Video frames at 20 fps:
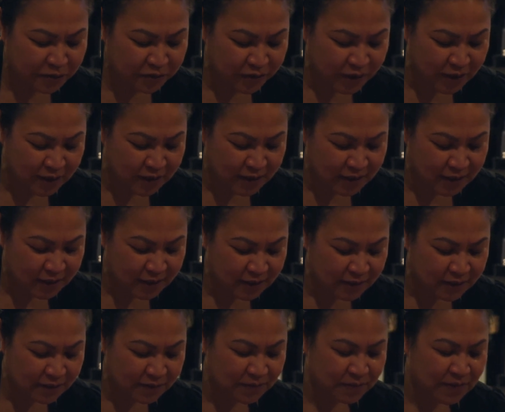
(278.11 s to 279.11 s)
filling,
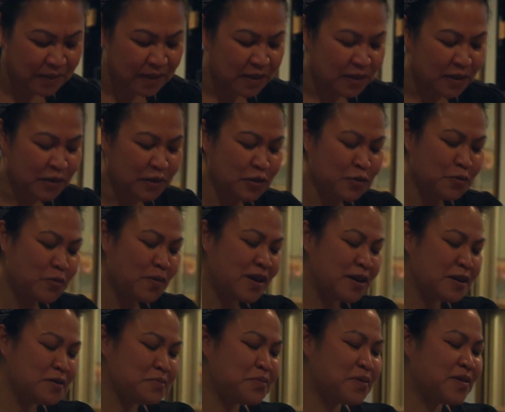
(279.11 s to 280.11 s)
you don't
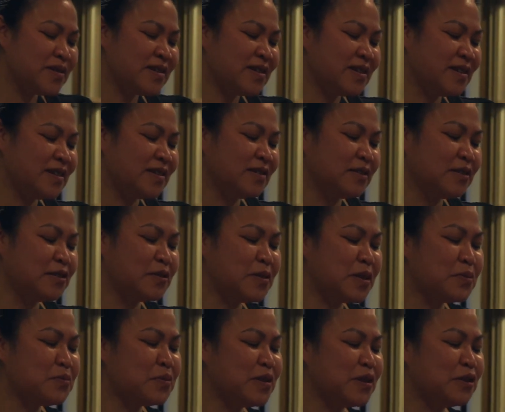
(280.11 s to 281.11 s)
want
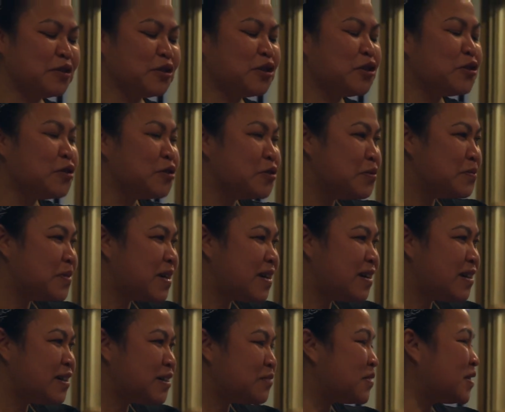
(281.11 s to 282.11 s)
to put in too
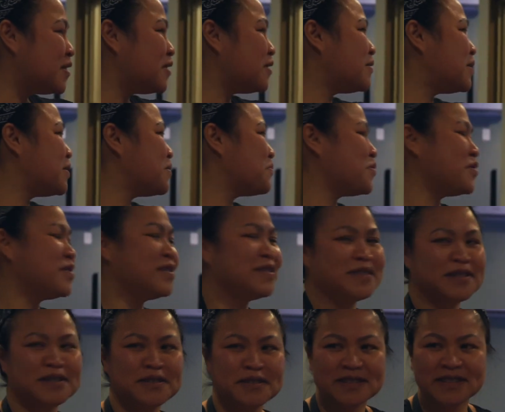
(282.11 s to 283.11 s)
much, but you don't want to put in
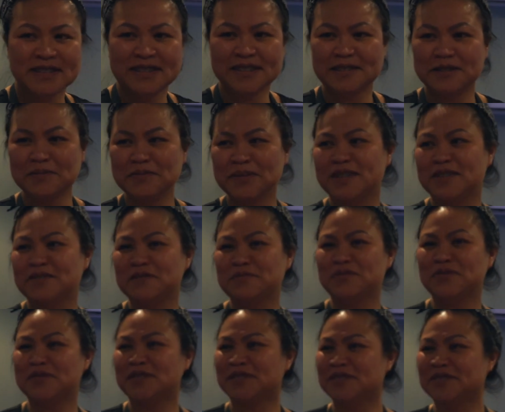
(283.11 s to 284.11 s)
too little because you
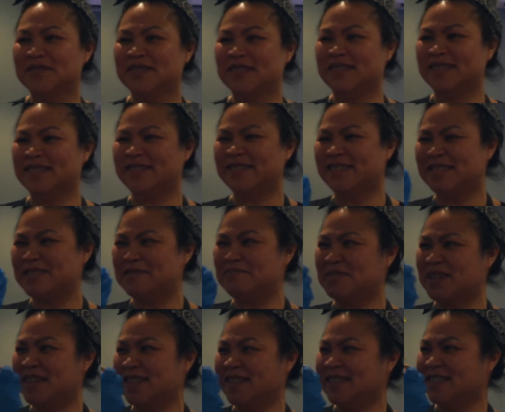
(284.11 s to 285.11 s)
put in too little, when you
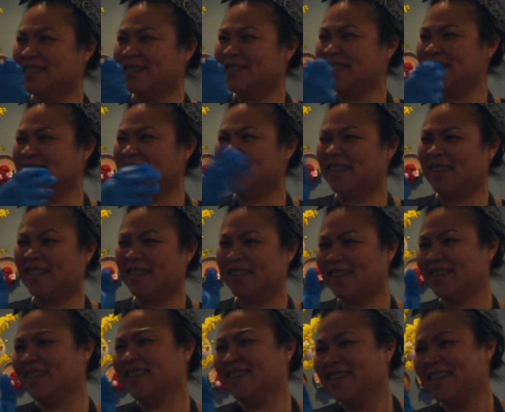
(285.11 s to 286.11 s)
bite into it, it's nothing.
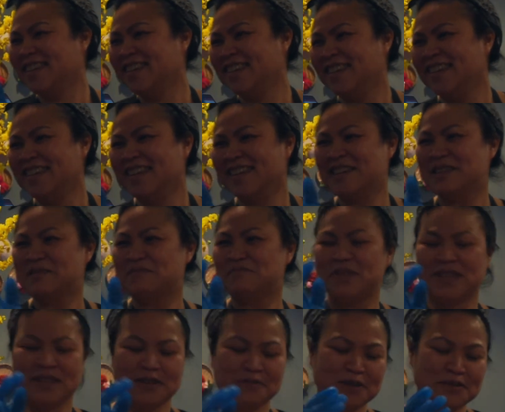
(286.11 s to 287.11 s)

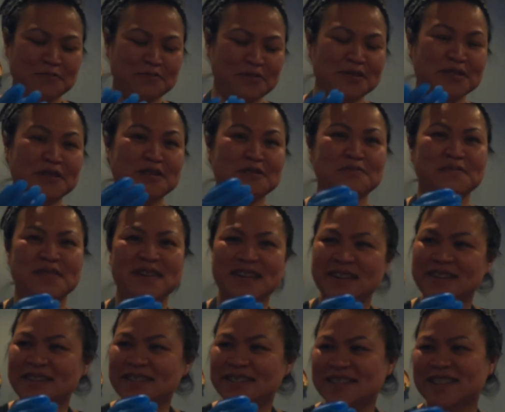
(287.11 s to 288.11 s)
But then when you put in too
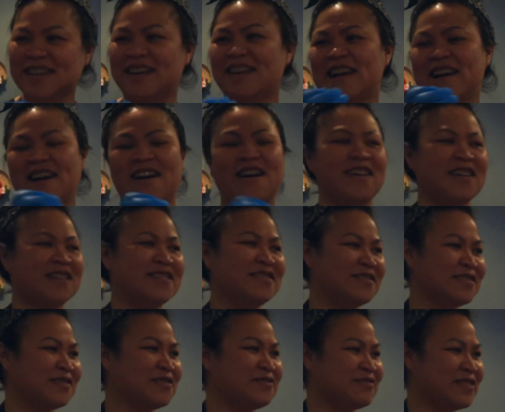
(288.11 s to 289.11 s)
much, it's harder
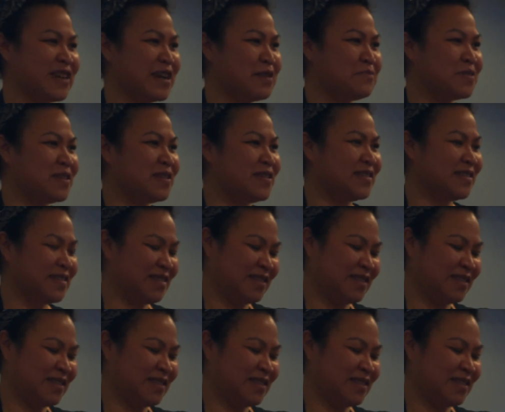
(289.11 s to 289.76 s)
to wrap it.